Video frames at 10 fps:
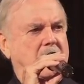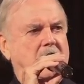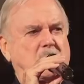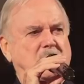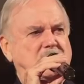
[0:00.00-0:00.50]

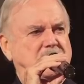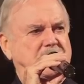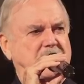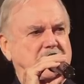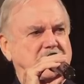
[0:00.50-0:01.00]
I mean, it's a
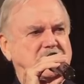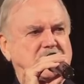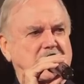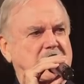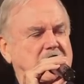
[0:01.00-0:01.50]
very
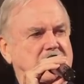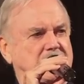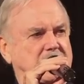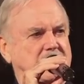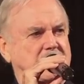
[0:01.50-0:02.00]
silly
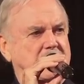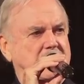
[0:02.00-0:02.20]
of you.